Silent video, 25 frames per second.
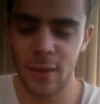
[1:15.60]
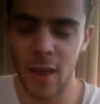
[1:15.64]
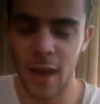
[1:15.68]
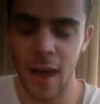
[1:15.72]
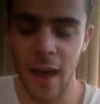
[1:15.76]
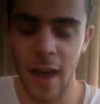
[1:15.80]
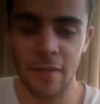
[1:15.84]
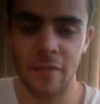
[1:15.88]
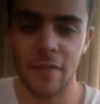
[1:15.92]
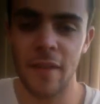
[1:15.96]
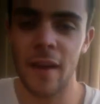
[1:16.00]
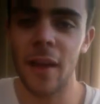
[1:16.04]

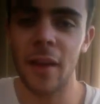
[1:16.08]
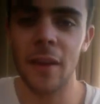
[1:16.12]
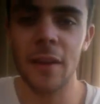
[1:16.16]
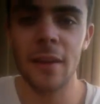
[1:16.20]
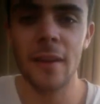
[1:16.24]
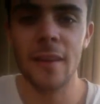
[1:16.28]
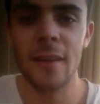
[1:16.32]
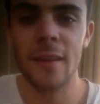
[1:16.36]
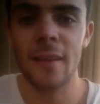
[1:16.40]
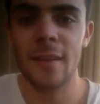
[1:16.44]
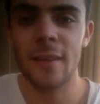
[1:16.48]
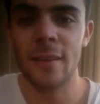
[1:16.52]
I
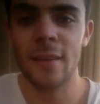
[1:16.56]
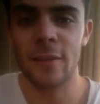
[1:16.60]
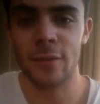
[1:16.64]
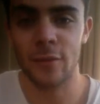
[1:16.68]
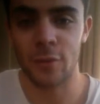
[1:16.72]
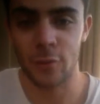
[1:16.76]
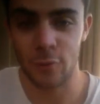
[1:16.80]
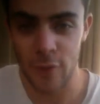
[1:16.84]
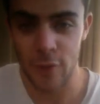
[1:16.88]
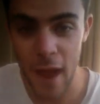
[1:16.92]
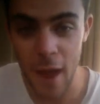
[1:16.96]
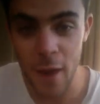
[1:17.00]
felt
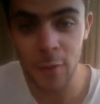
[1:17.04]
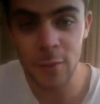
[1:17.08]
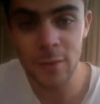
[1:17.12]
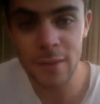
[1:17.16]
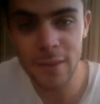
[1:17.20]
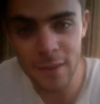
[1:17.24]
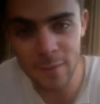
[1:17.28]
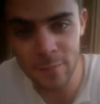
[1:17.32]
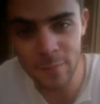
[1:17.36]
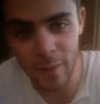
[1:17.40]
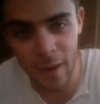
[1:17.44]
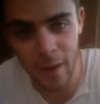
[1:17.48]

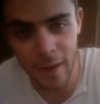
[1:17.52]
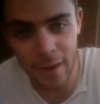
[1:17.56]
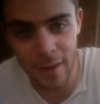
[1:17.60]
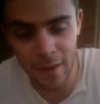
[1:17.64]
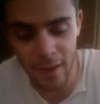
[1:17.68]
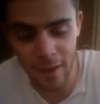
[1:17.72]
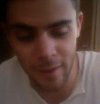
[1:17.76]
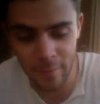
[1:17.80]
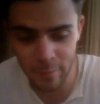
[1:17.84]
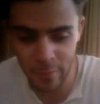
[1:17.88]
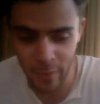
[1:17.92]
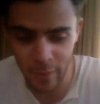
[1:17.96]
surrounded
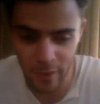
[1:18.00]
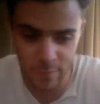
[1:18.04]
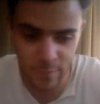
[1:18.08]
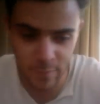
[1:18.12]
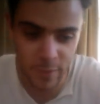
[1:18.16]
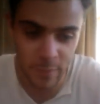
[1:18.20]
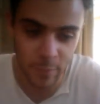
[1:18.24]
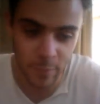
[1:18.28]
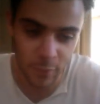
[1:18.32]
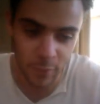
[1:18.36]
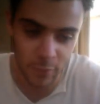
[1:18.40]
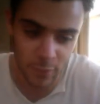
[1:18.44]
by, by
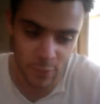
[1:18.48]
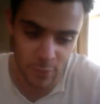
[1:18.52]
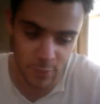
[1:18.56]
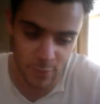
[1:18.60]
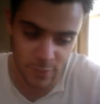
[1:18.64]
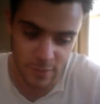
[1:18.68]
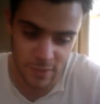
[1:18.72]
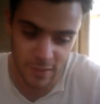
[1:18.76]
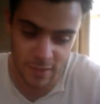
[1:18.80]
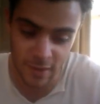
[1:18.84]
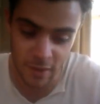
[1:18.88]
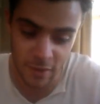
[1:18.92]
people who
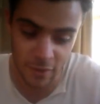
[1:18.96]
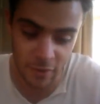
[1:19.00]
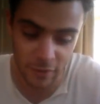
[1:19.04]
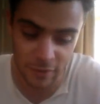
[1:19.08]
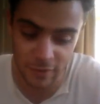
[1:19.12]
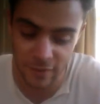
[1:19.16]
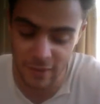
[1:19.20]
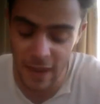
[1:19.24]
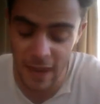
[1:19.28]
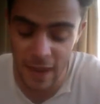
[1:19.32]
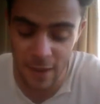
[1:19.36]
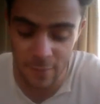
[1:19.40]
didn't
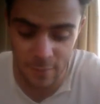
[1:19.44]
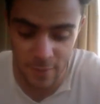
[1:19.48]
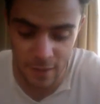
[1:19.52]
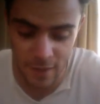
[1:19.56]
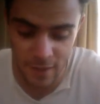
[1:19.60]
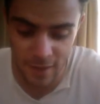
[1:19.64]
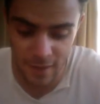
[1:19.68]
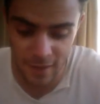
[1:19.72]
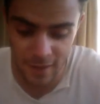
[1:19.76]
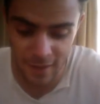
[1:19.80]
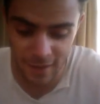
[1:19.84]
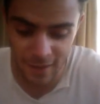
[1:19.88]
understand
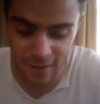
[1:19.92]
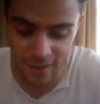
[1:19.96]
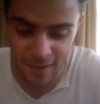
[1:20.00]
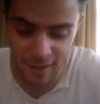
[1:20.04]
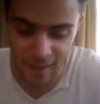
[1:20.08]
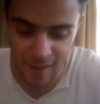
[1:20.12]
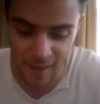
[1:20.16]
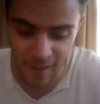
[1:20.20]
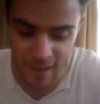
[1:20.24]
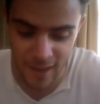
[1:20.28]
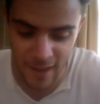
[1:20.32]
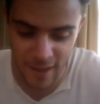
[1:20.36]
me
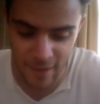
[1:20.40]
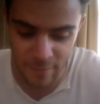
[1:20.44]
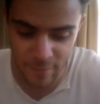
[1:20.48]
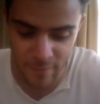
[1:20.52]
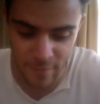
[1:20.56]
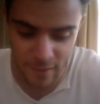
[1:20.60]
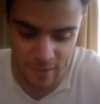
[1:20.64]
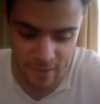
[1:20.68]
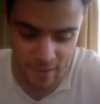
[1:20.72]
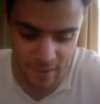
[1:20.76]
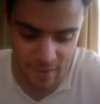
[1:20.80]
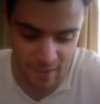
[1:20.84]

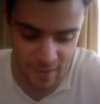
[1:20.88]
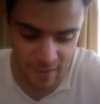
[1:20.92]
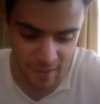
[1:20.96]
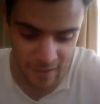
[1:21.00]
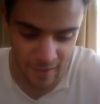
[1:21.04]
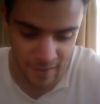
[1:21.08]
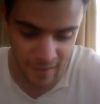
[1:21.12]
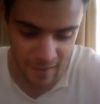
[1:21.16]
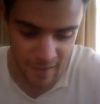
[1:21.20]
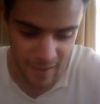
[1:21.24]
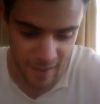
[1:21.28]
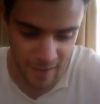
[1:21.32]
um,
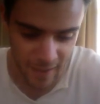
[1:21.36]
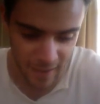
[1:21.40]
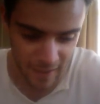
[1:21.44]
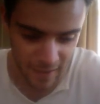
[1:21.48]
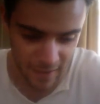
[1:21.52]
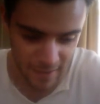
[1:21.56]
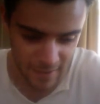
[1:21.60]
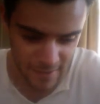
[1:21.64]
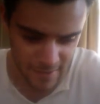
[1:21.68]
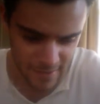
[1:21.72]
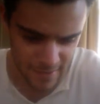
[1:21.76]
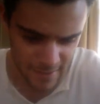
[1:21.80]

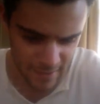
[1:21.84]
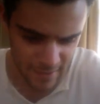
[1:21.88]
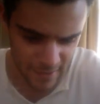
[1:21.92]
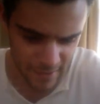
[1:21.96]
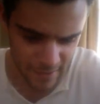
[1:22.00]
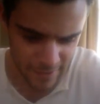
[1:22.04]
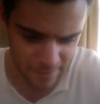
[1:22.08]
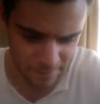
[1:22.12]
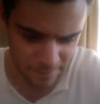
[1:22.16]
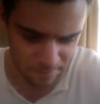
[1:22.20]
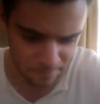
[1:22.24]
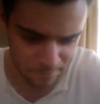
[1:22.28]
and...
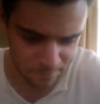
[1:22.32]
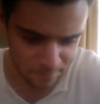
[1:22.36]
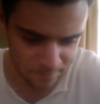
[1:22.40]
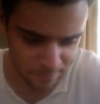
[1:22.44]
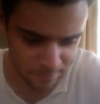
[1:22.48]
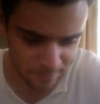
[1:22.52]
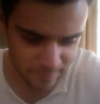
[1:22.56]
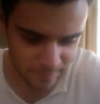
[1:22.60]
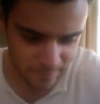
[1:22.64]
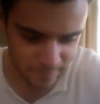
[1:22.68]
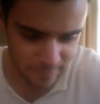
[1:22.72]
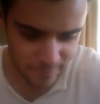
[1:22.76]
Uh,
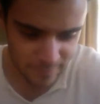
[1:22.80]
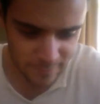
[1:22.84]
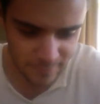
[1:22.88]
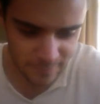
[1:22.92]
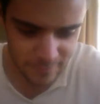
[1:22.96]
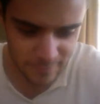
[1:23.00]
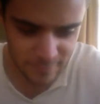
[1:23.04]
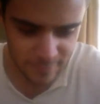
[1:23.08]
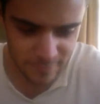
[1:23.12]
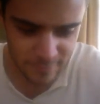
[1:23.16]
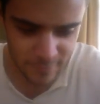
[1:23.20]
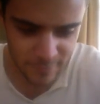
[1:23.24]

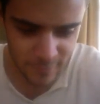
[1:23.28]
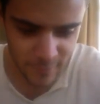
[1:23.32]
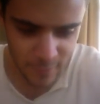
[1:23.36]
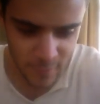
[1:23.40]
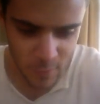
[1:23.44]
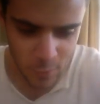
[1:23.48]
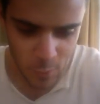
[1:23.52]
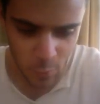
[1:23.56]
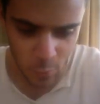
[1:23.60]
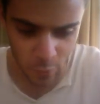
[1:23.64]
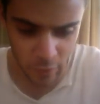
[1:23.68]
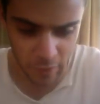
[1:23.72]

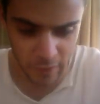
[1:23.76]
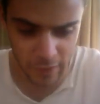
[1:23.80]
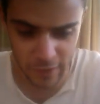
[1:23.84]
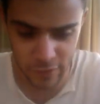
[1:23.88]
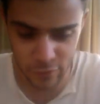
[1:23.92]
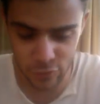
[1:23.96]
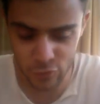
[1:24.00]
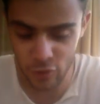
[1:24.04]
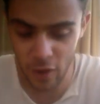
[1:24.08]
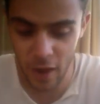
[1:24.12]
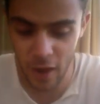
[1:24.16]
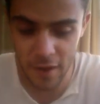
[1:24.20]
weren't going
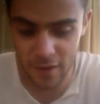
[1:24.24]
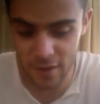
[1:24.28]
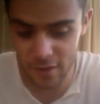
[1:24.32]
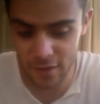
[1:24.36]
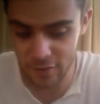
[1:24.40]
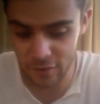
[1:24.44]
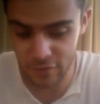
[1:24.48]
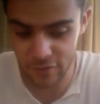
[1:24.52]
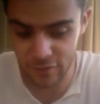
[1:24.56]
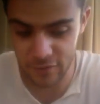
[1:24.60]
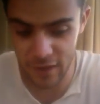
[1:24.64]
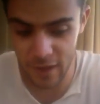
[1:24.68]
to try to
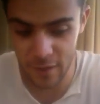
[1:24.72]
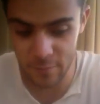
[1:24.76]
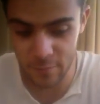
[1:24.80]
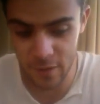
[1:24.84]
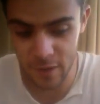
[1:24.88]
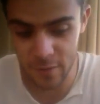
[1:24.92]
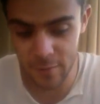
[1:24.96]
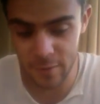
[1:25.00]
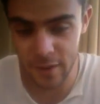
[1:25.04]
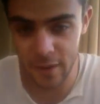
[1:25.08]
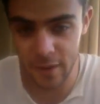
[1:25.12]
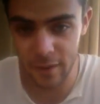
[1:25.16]
understand
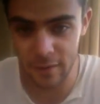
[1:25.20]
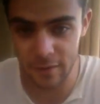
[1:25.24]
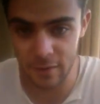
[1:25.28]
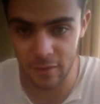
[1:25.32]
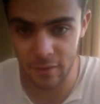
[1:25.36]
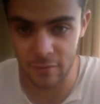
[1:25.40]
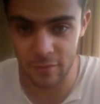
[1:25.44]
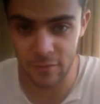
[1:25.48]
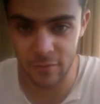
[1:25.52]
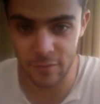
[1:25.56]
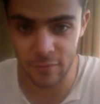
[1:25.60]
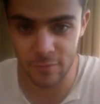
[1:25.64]
me because
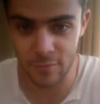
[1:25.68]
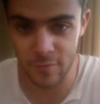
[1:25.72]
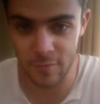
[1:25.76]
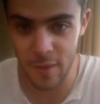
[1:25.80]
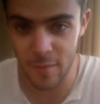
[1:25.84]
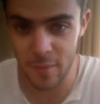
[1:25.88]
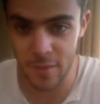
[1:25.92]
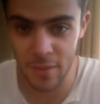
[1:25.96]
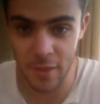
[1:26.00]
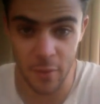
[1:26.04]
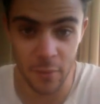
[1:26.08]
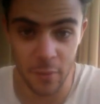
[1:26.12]
of
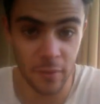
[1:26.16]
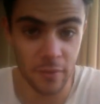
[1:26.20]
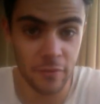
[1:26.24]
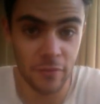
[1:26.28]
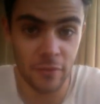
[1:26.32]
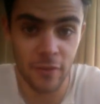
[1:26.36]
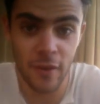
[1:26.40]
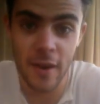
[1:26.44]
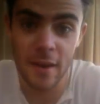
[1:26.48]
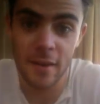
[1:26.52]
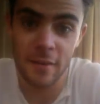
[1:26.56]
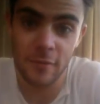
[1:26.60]
maybe they were
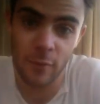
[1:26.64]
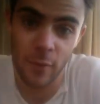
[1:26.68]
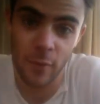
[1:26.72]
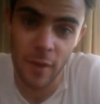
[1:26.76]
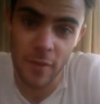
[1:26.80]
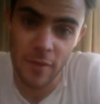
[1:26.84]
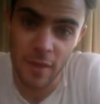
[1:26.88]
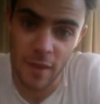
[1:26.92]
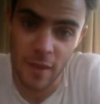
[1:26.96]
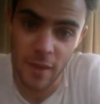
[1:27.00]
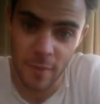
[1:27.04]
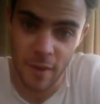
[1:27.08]
afraid of
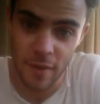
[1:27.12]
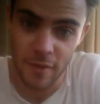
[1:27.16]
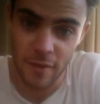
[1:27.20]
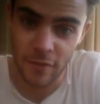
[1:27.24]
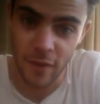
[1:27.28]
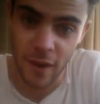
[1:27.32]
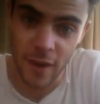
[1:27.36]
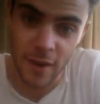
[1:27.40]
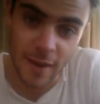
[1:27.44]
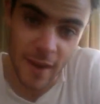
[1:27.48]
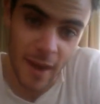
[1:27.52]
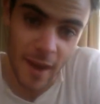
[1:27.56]
what they might
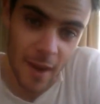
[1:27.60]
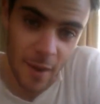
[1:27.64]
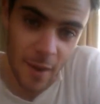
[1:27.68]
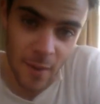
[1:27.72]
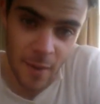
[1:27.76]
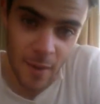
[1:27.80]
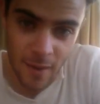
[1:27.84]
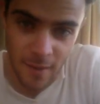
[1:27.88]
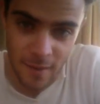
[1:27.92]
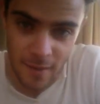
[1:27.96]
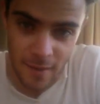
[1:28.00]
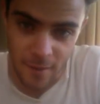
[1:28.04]
find
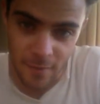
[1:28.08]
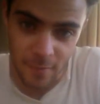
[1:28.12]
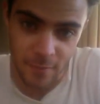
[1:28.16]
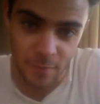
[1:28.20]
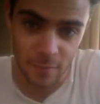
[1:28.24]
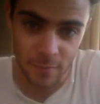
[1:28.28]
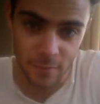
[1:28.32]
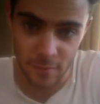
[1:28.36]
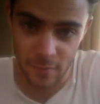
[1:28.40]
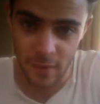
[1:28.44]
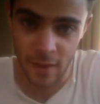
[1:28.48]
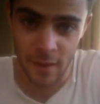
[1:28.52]
out,
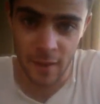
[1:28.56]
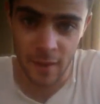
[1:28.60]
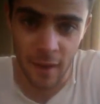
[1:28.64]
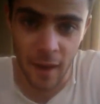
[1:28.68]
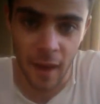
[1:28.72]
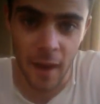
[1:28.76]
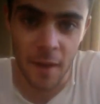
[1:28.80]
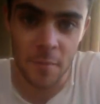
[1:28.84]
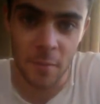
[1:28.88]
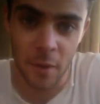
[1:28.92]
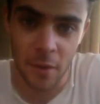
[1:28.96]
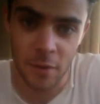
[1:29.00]
it
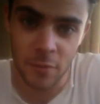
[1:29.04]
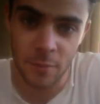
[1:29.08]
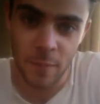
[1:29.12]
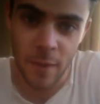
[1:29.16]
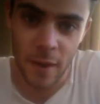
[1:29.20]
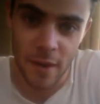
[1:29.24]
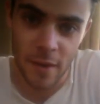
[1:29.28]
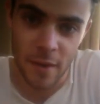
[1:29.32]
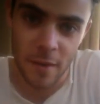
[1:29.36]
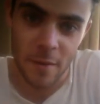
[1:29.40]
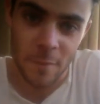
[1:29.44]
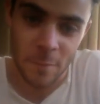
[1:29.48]
got much
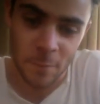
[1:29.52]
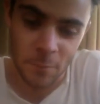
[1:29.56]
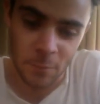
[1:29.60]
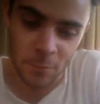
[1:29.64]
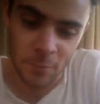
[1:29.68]
better.